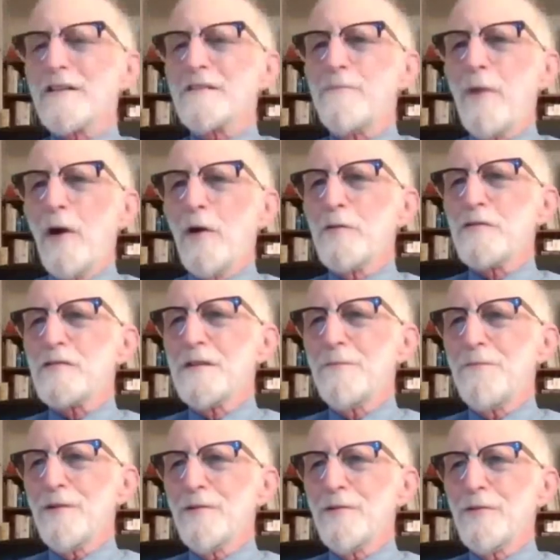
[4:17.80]

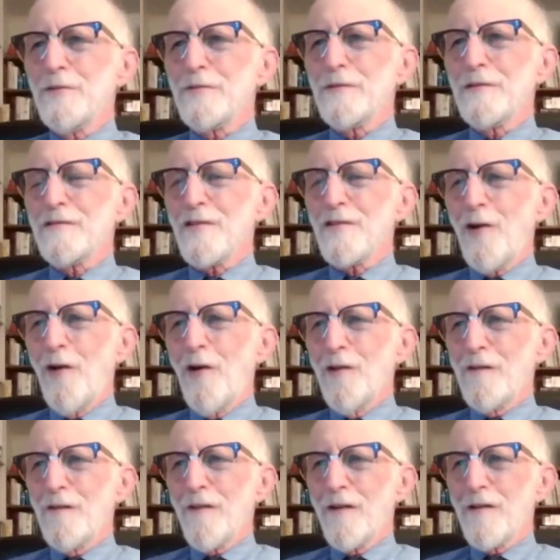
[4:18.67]
exposed to pollutants
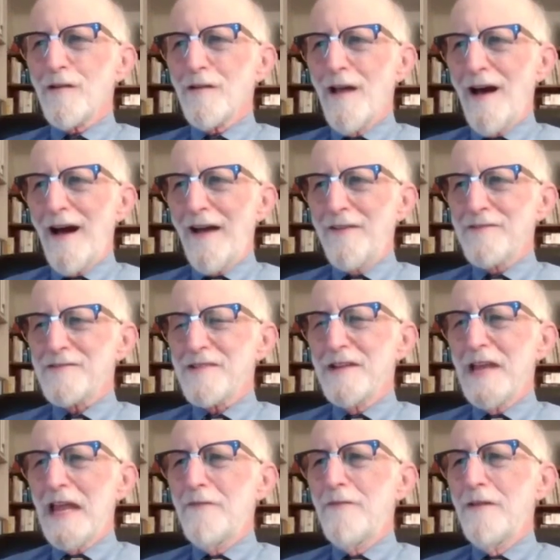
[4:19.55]
all of our lives
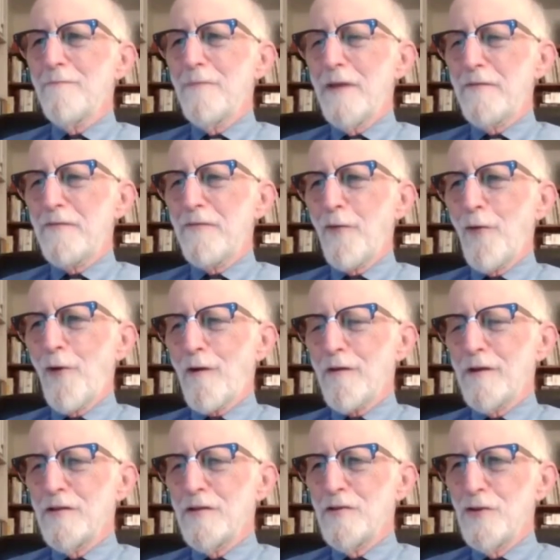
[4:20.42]
and even
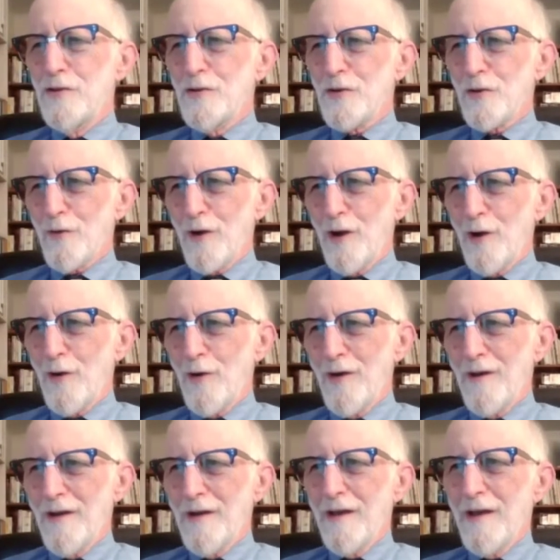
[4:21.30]
before in
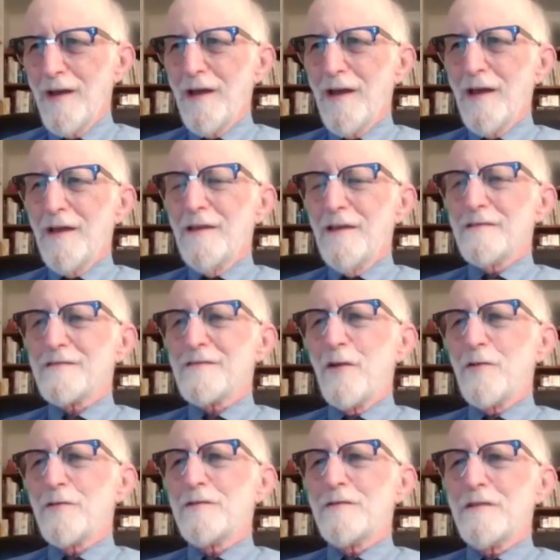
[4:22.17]
utero.
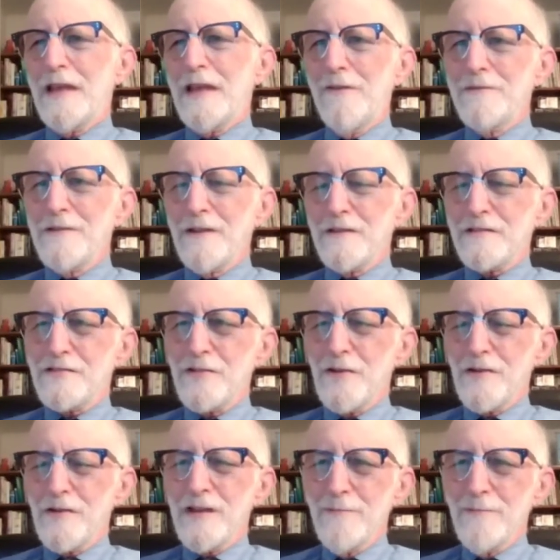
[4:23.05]
So given a
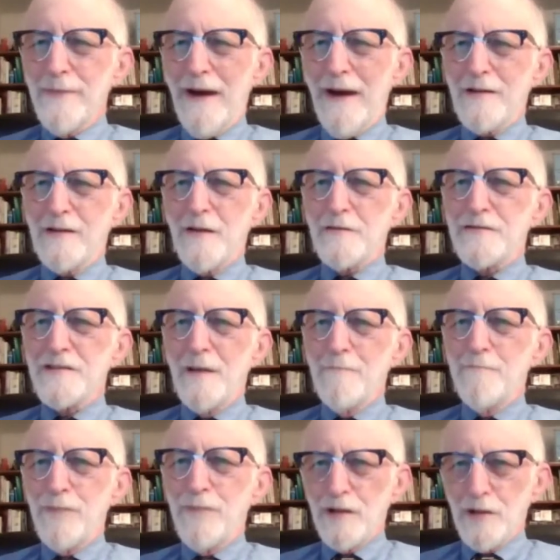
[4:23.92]
certain amount of
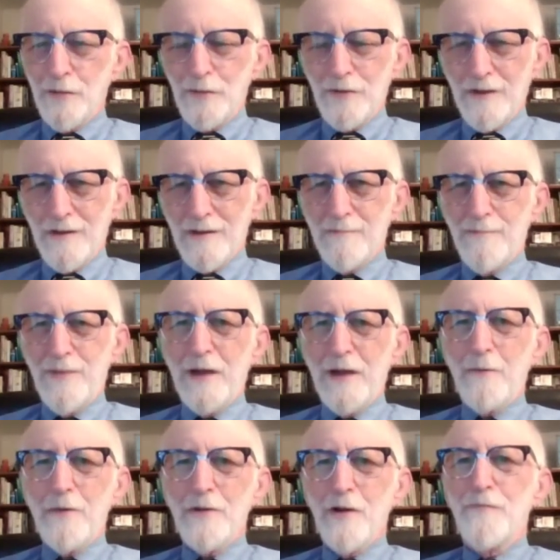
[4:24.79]
some pollutant,
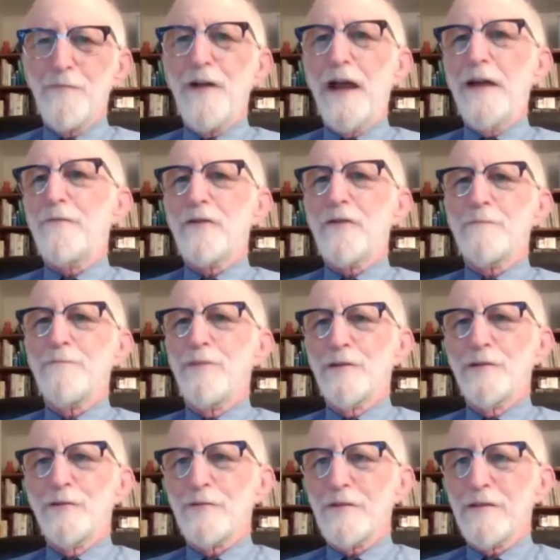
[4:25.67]
pick your favorite
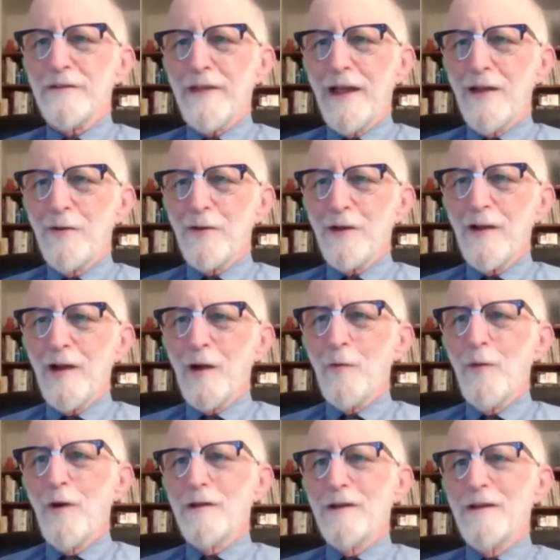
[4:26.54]
pollutant, I don't
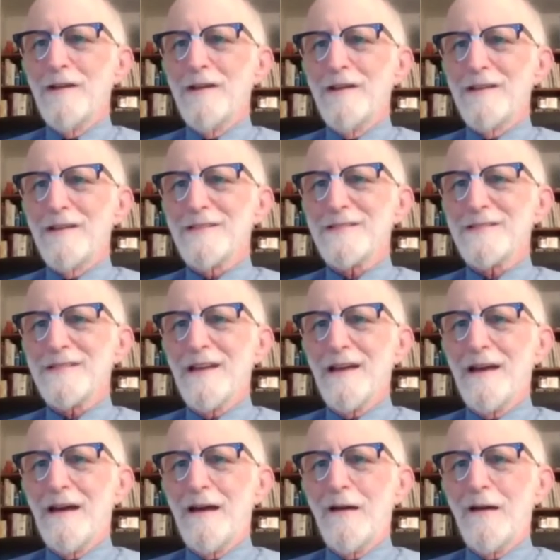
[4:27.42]
care what it is,